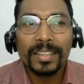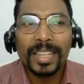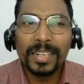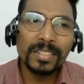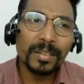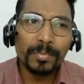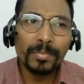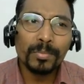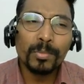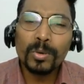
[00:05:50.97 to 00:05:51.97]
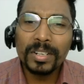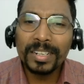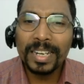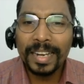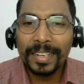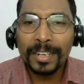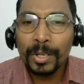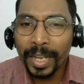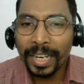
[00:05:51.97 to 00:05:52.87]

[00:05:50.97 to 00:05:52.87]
that is more related to